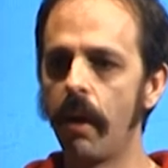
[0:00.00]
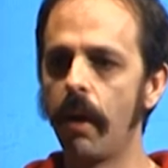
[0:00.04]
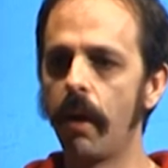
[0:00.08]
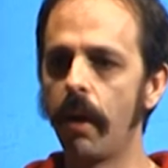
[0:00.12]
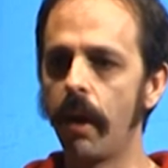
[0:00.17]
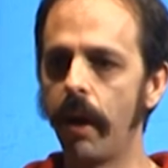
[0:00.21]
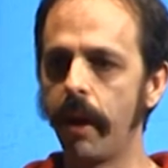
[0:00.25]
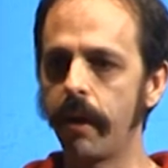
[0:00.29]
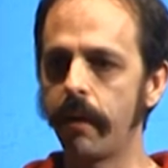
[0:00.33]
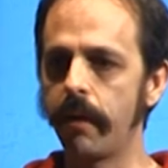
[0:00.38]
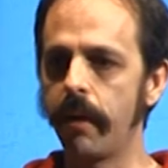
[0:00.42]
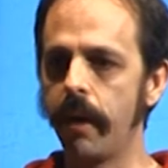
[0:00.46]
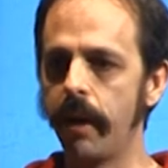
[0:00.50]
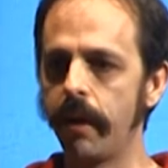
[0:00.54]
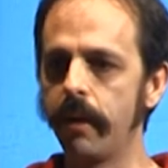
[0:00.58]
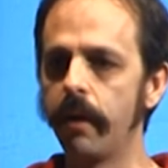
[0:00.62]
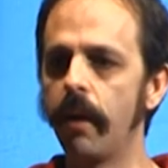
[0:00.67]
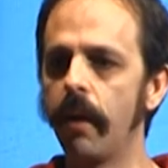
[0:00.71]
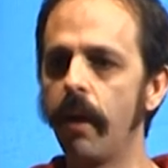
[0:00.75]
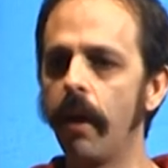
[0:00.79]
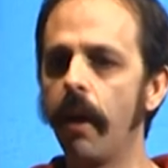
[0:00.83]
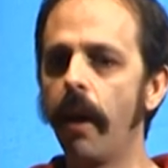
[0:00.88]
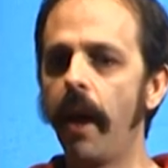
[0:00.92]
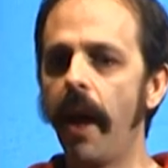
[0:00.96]
like that.
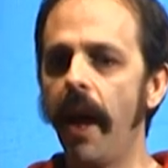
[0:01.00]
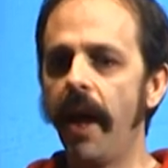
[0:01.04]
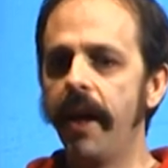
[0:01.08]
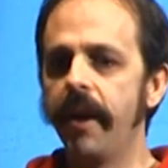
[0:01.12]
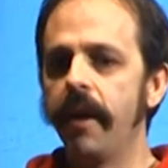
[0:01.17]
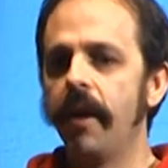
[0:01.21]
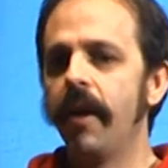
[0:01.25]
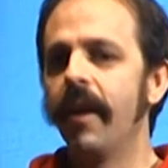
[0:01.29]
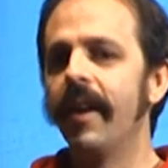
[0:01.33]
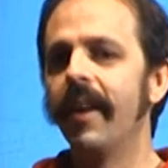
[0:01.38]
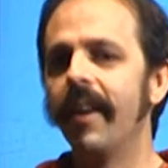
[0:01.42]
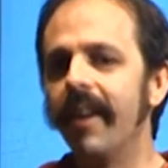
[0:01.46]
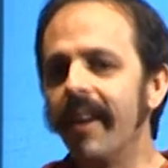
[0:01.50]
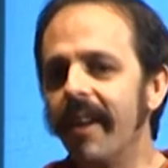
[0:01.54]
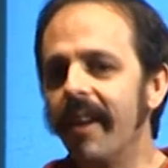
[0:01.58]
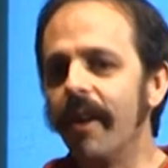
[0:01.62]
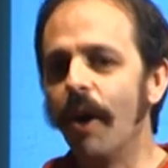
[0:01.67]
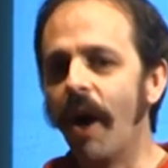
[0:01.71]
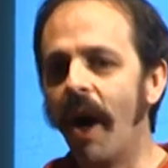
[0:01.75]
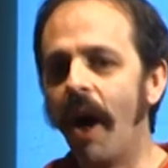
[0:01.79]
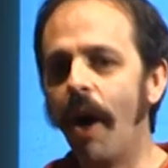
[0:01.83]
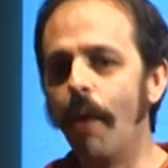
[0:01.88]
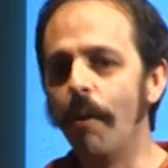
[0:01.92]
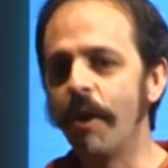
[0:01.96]
And
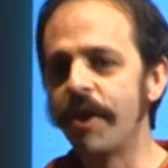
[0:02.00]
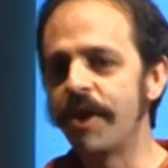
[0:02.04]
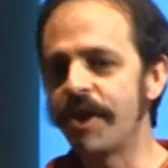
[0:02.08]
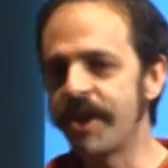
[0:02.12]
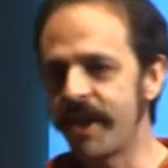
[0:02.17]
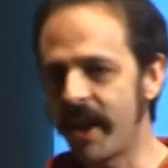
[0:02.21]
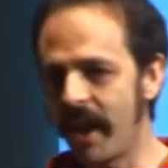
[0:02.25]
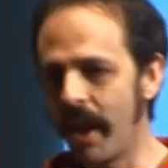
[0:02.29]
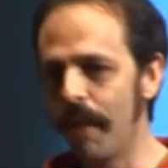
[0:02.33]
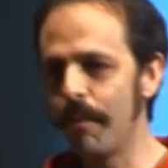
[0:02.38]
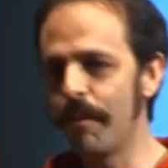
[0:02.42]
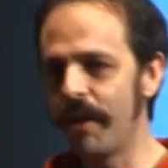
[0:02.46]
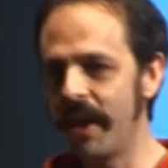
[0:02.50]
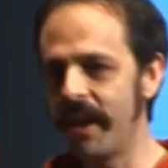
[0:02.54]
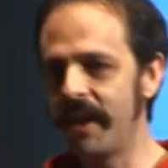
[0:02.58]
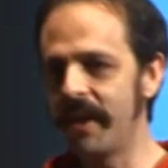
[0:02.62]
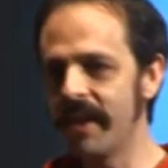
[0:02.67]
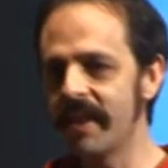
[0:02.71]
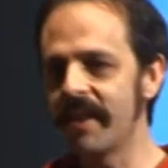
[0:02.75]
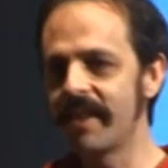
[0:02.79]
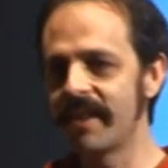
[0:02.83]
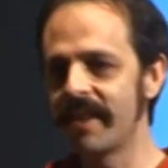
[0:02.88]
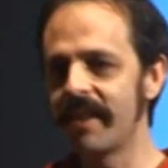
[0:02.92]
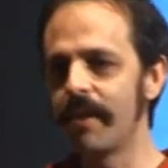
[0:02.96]
how much time that
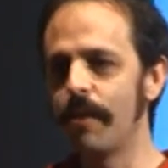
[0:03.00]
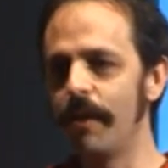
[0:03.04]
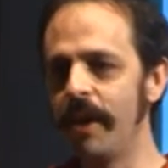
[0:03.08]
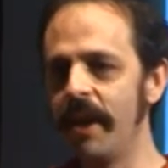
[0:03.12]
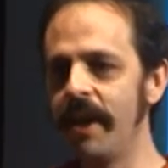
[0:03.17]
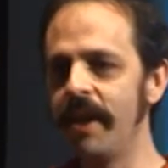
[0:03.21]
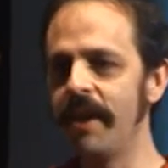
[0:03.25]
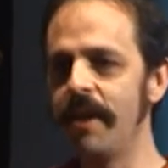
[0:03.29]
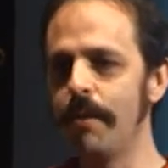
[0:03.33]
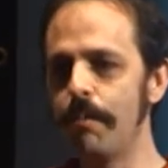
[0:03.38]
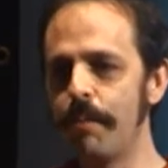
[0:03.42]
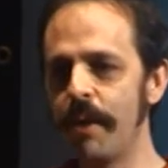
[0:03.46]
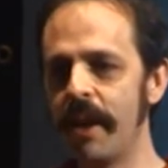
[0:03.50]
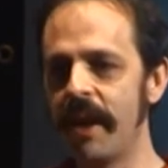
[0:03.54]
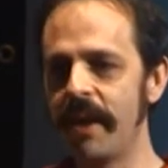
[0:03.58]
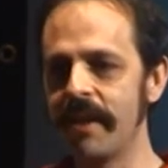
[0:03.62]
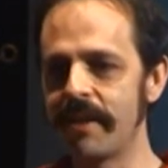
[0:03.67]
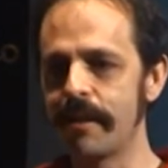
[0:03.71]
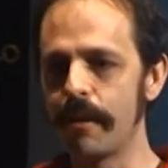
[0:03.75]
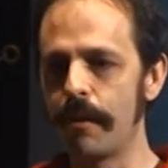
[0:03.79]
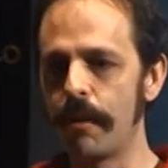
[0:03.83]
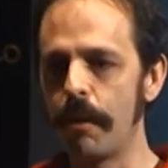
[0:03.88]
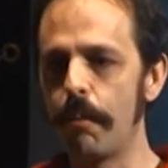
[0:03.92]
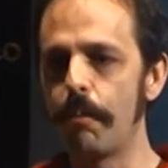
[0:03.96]
is really
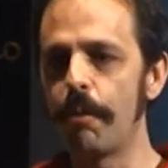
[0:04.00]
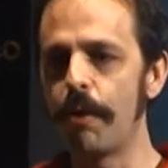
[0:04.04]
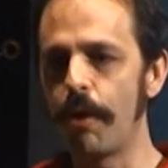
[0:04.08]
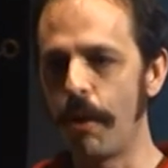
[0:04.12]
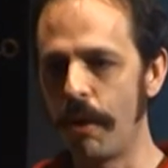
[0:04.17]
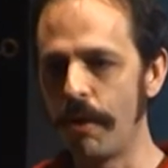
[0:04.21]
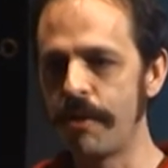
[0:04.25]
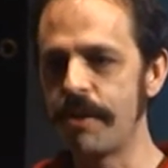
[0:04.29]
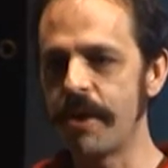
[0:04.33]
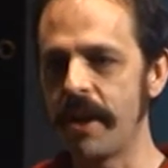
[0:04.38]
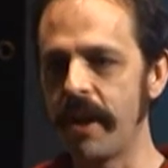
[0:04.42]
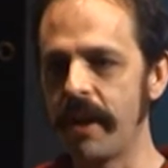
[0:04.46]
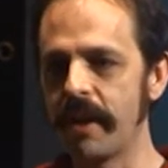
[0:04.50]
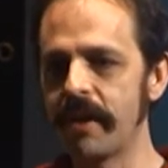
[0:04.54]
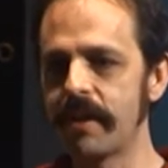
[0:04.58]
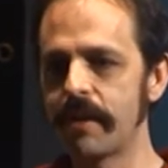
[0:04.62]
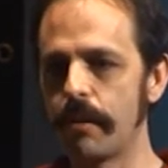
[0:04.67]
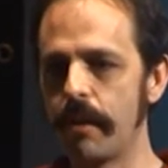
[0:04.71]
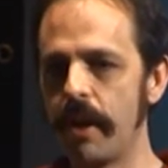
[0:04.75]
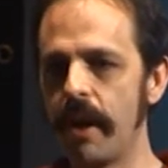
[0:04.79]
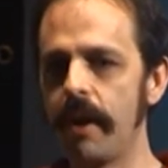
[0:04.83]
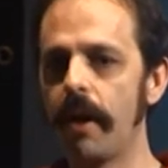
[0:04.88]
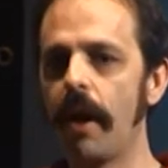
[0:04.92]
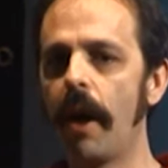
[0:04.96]
depends on the projects,
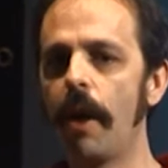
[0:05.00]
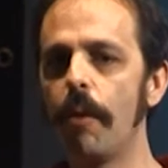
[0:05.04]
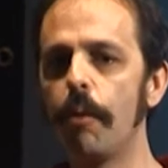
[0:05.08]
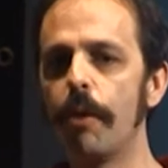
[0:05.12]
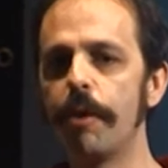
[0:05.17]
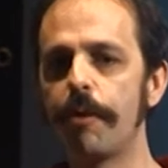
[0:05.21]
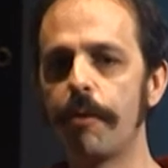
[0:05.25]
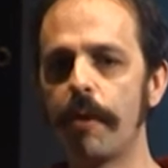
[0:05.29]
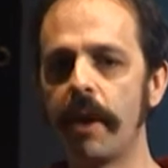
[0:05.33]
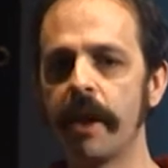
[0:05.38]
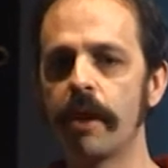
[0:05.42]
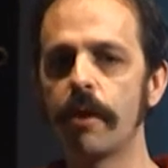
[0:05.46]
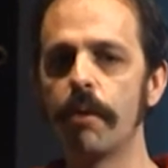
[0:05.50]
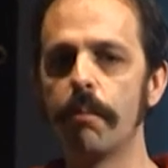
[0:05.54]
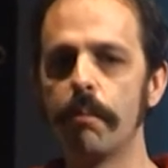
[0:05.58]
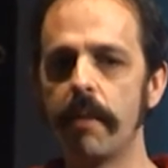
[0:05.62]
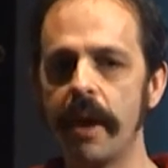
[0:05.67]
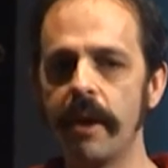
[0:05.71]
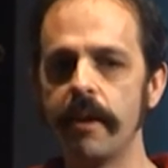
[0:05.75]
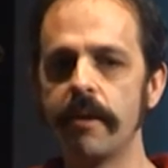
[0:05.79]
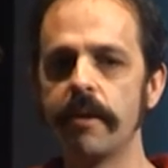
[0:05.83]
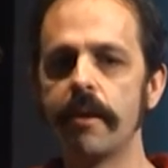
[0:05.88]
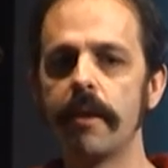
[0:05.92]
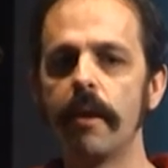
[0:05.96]
right? I would
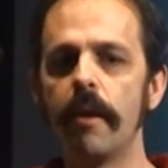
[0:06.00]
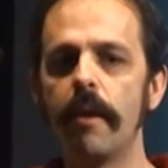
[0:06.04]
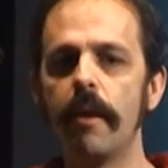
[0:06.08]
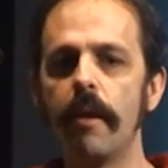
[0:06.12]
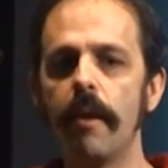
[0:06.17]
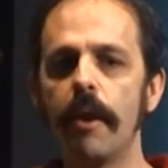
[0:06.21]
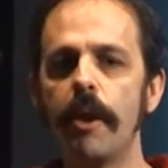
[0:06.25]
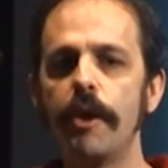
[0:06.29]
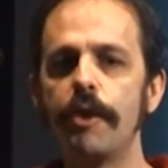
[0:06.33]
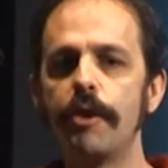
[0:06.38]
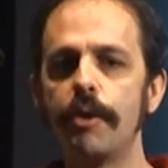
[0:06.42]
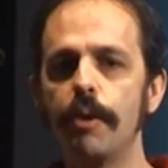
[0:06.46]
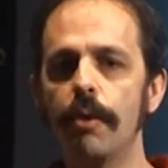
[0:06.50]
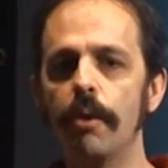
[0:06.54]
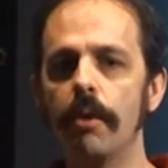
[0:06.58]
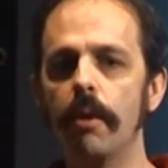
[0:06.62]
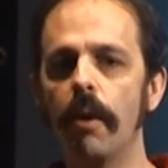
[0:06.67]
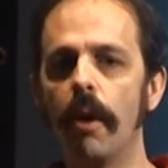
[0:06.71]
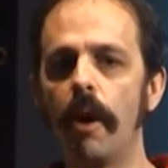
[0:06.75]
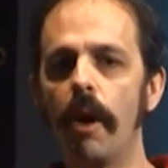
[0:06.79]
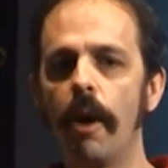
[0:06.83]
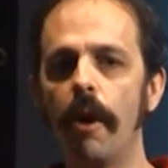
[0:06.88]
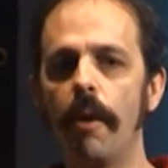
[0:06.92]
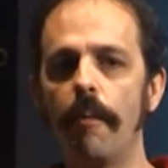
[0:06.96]
recommend
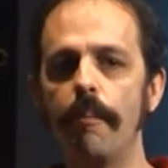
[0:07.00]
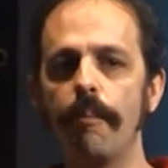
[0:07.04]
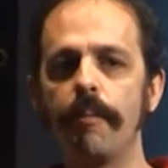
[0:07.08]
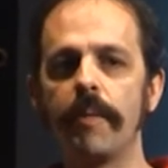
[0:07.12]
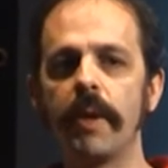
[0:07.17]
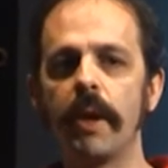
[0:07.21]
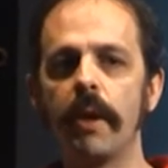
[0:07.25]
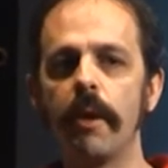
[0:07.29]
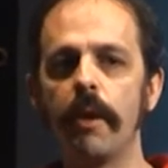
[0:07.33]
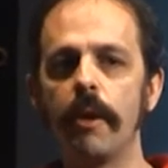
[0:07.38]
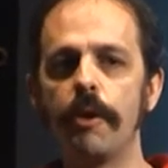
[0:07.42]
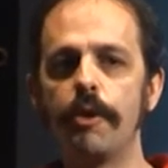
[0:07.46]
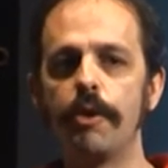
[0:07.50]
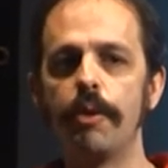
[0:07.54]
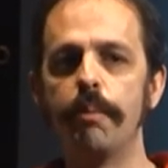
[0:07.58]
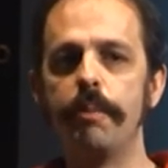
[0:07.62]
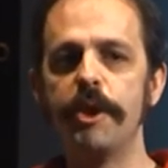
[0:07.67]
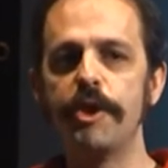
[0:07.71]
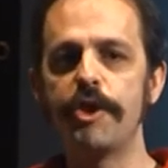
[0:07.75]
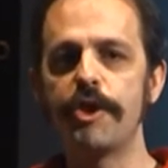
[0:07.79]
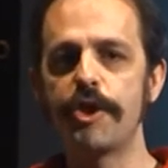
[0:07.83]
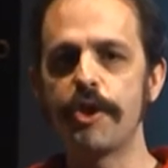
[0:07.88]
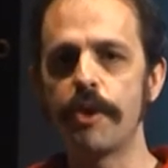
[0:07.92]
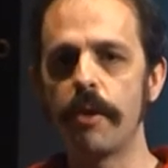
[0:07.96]
to
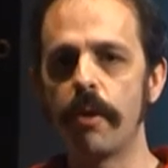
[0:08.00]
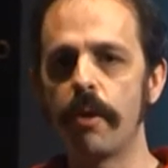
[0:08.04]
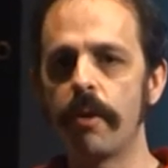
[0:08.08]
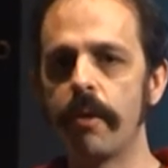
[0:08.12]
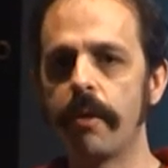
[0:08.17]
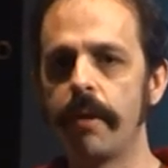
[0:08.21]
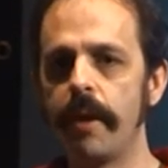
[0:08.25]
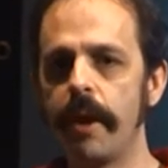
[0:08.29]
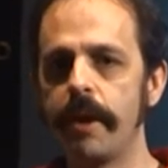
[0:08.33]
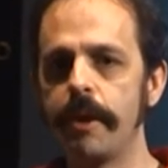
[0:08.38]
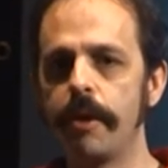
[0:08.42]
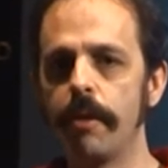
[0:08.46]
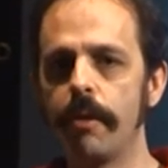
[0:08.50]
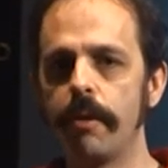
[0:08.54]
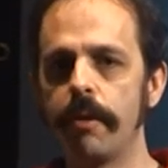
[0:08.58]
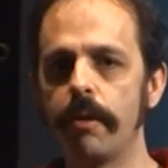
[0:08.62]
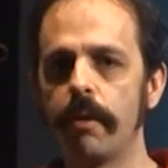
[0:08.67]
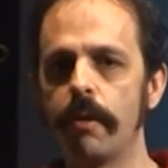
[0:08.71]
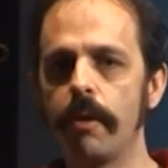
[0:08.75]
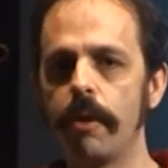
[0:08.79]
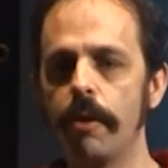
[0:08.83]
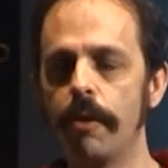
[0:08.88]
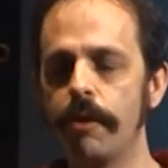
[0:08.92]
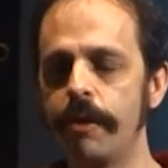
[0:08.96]
be sure that
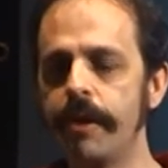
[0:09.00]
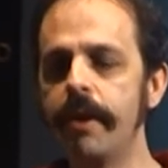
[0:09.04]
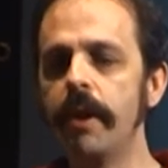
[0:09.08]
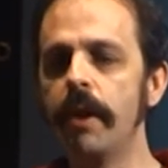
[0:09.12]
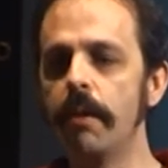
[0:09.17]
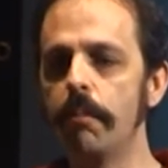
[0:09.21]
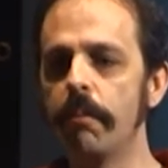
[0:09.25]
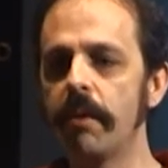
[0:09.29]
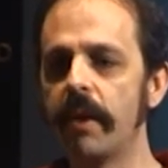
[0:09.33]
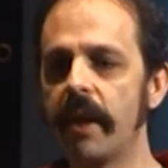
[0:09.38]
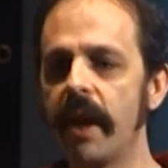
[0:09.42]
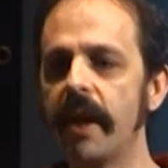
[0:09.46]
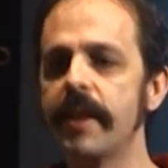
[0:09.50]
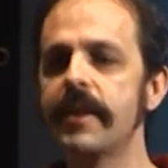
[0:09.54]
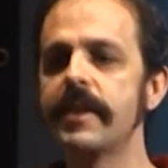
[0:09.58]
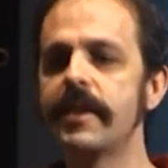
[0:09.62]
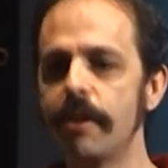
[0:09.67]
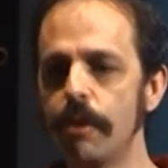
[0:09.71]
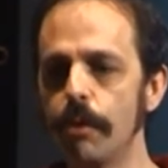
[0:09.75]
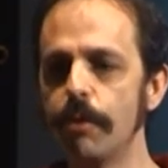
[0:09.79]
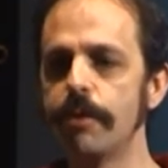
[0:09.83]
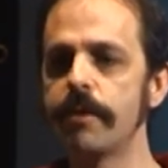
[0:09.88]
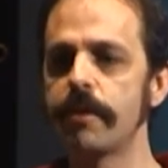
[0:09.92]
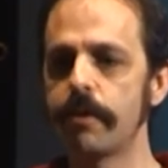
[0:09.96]
your team gets
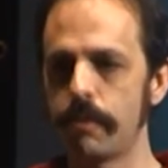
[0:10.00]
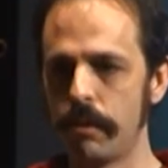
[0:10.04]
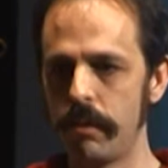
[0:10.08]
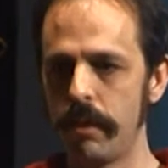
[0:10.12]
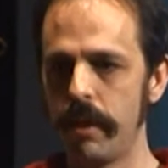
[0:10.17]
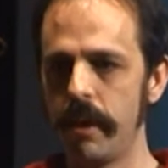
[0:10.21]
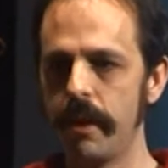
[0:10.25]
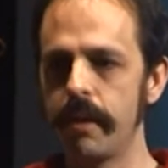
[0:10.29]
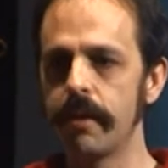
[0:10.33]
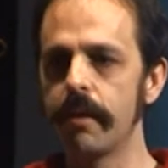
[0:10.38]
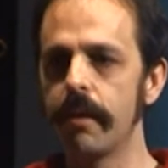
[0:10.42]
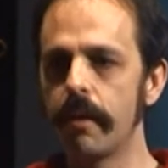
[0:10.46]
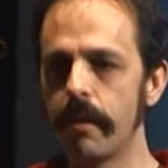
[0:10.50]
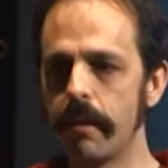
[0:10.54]
used to it.